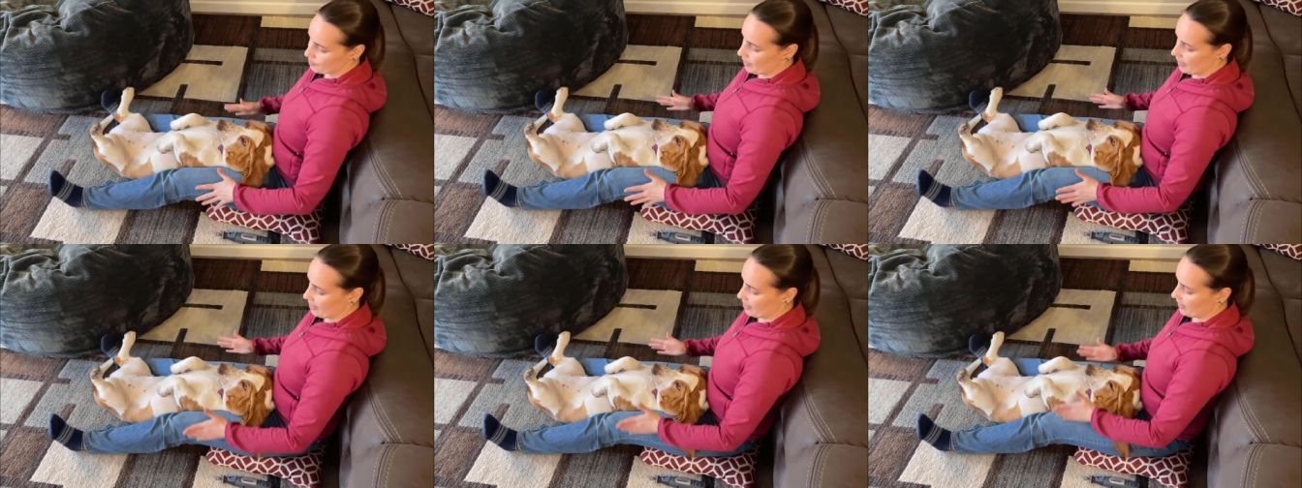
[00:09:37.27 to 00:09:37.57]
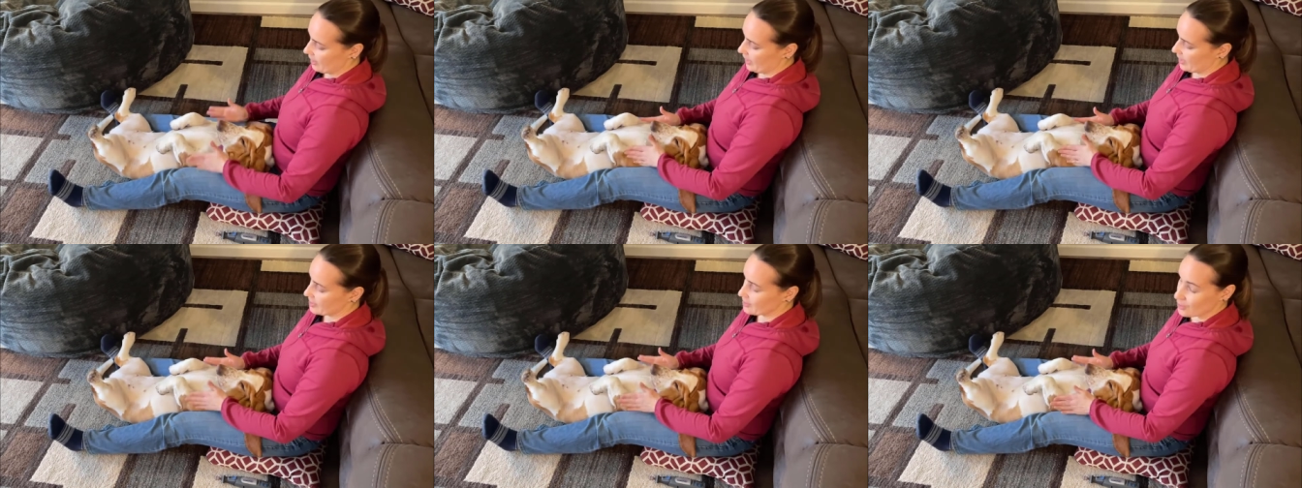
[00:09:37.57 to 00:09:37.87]
my
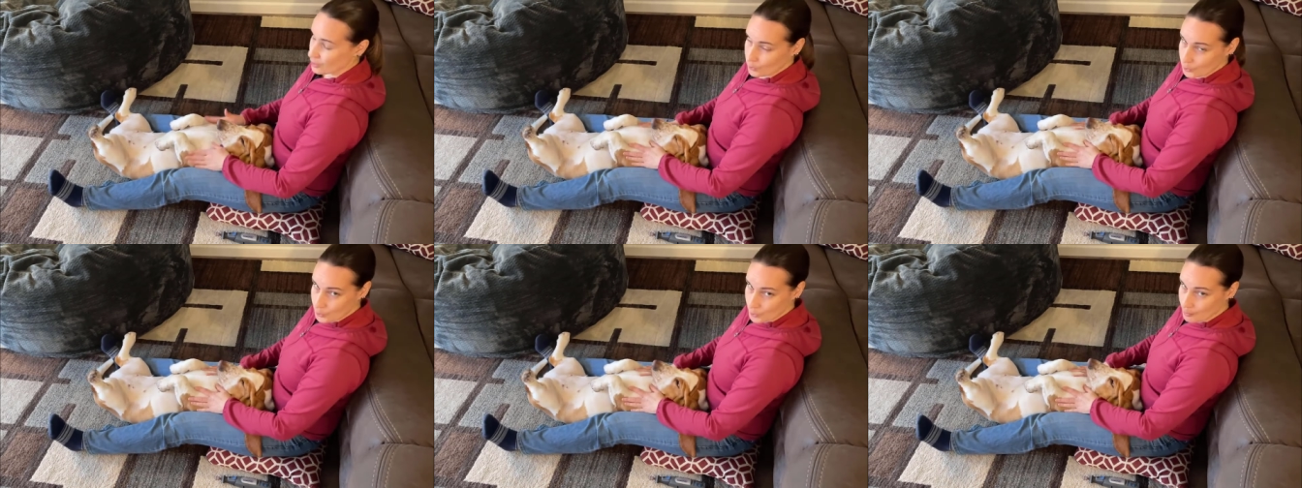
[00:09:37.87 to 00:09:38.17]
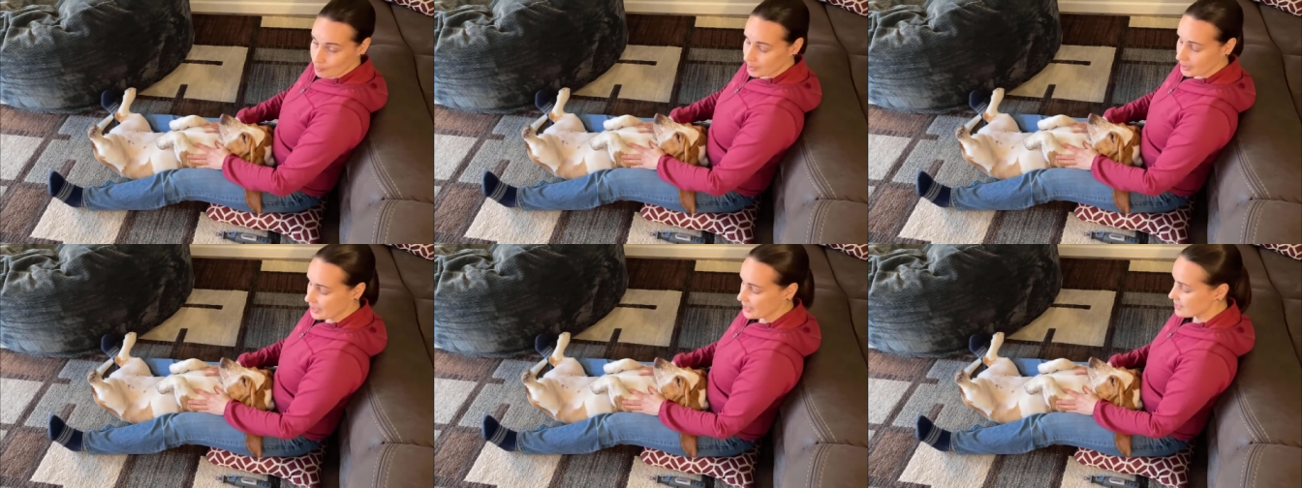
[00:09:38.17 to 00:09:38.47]
thighs to hold her
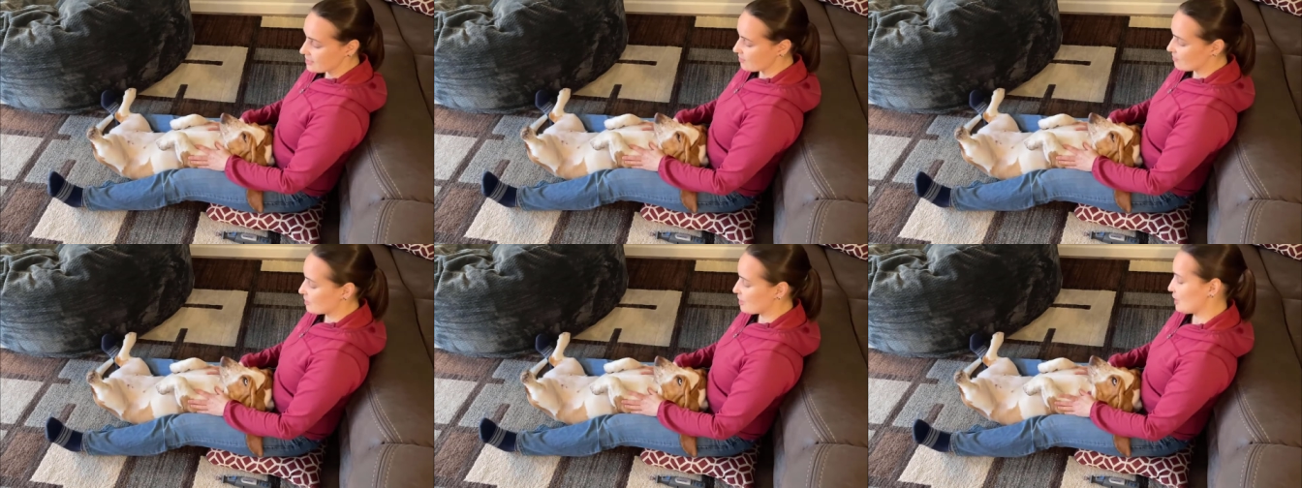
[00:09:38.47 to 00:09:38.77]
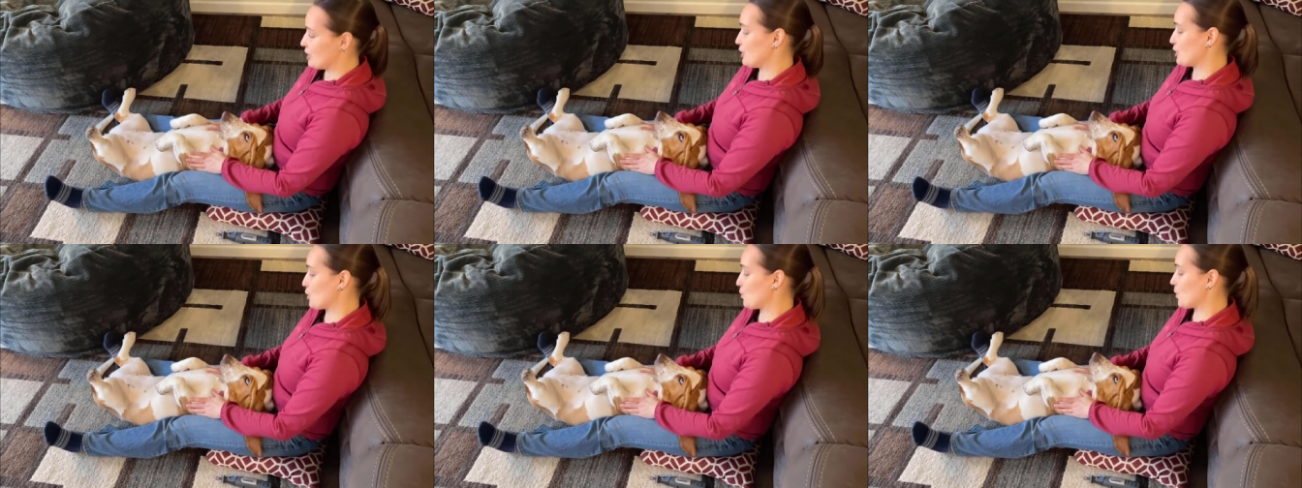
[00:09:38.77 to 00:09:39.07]
in place if
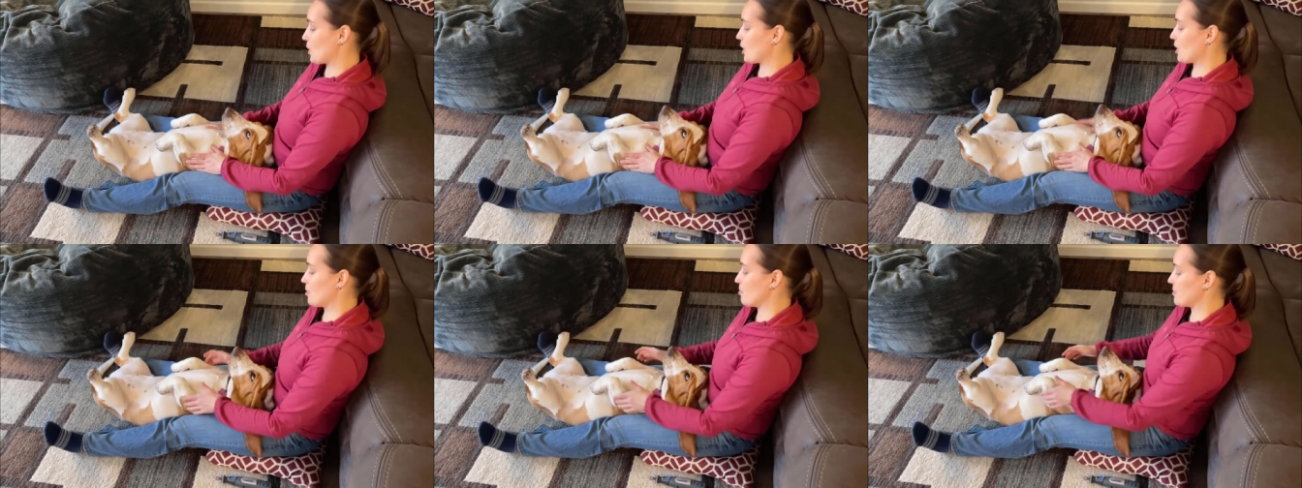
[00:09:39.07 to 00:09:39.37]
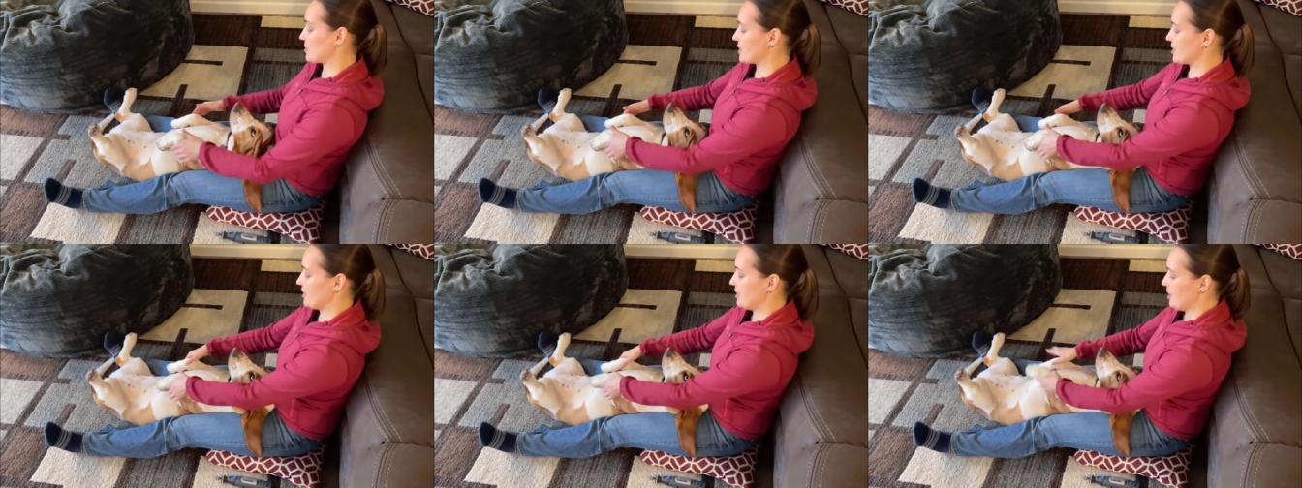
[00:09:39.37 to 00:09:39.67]
she
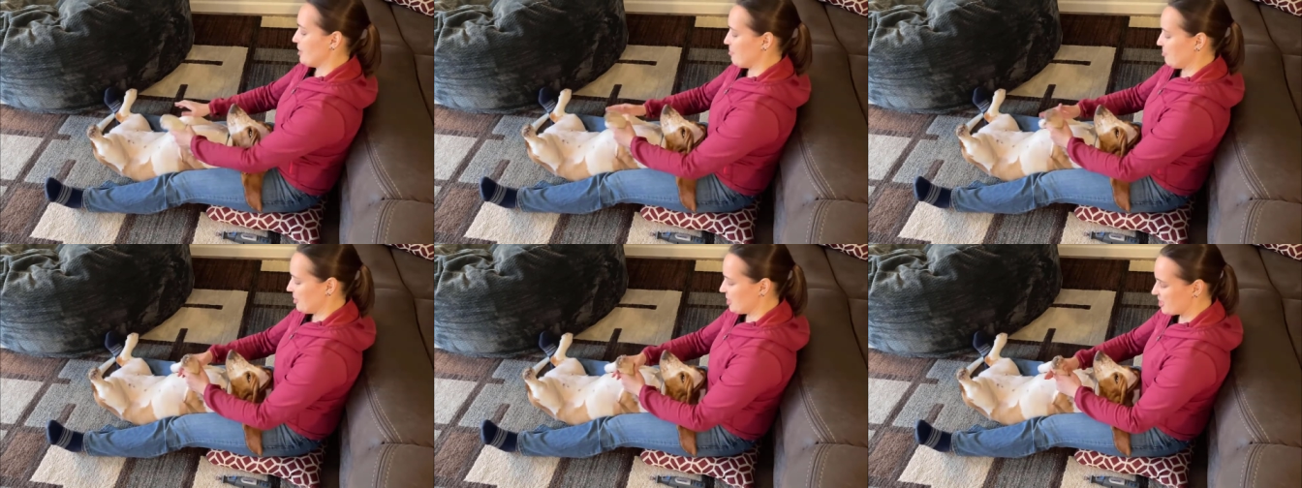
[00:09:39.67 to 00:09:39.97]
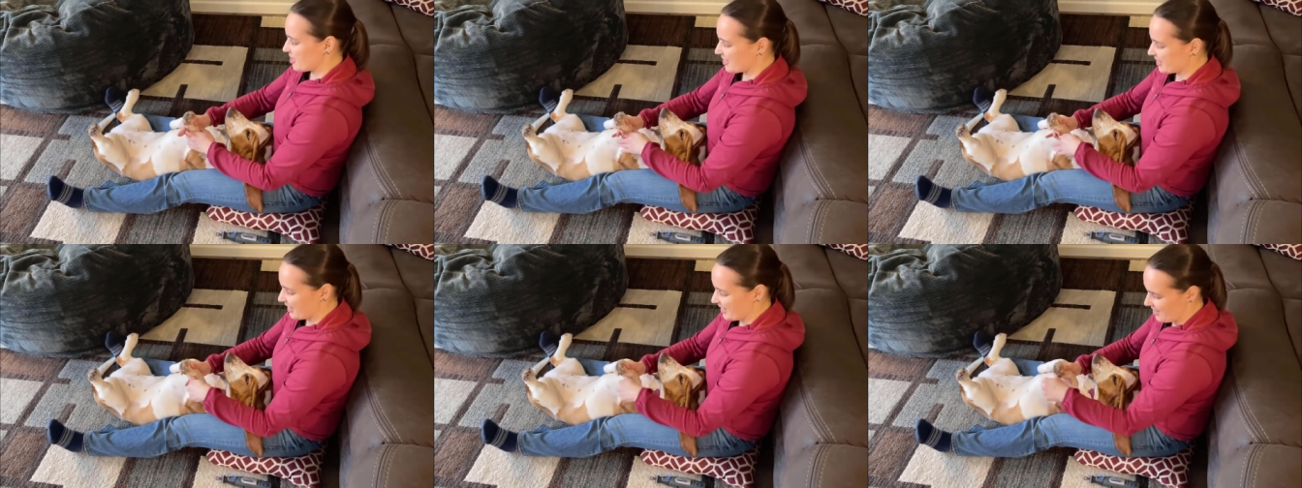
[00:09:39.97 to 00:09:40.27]
squirms. They're
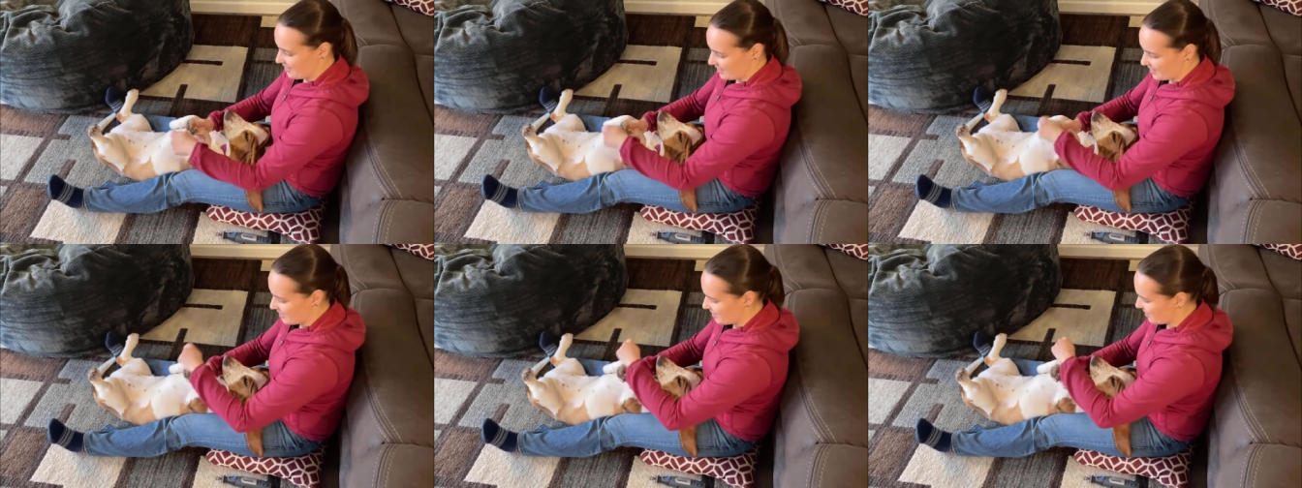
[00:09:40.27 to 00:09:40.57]
just kind of the